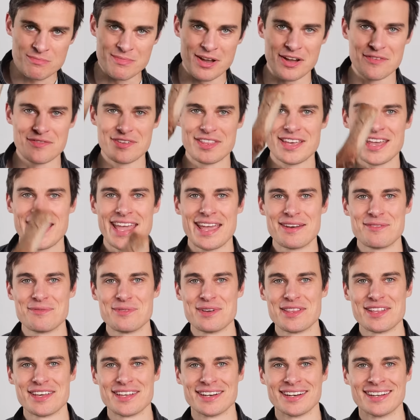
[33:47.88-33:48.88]
them over the head
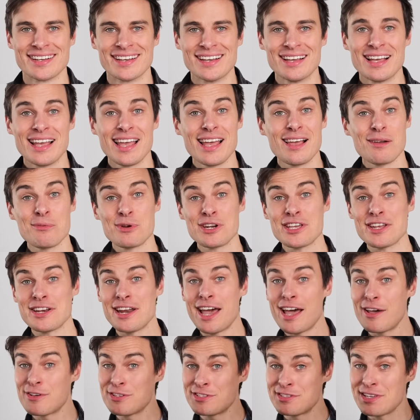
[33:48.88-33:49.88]
with it. Oh, what do you
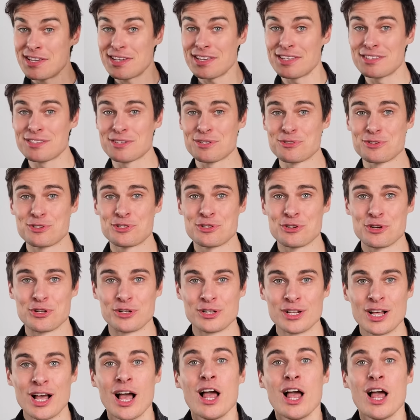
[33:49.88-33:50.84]
know? A stick is a good tool.